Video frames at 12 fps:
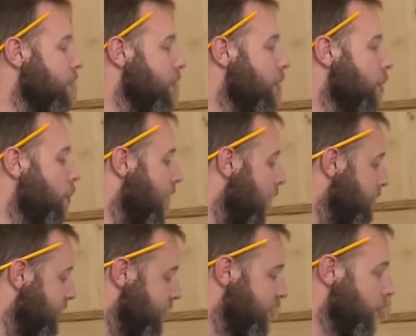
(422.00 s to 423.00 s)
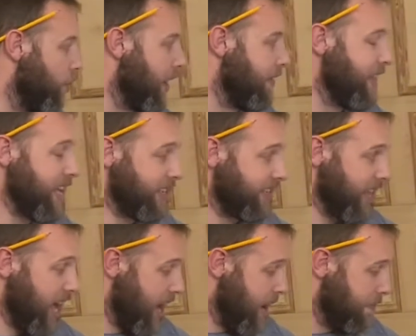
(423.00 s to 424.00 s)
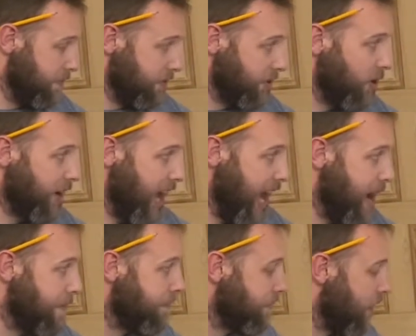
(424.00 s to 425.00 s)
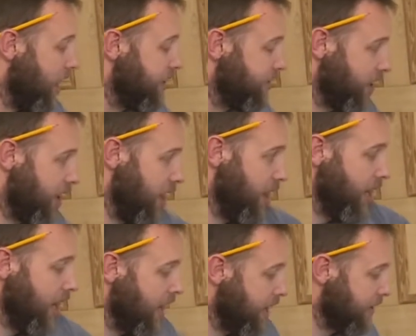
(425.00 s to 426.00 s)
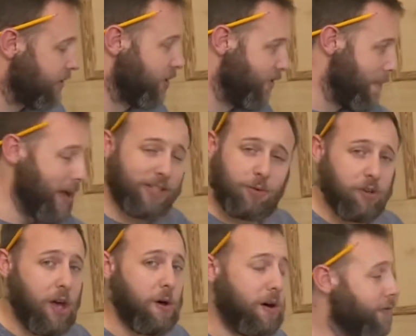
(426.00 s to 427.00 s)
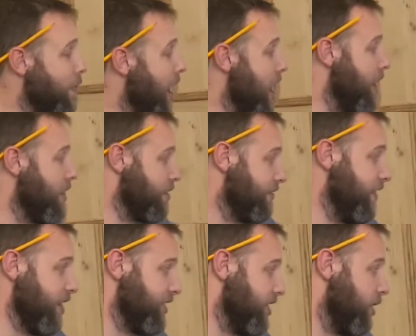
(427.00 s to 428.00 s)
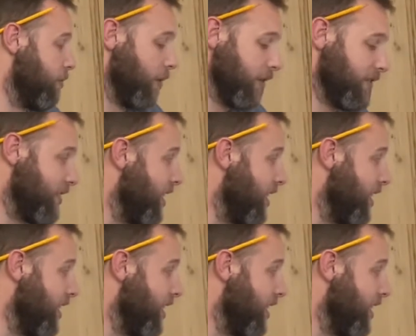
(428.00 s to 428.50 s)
When I was installing this socket here, I took a sort of a mental note of where the first stud was,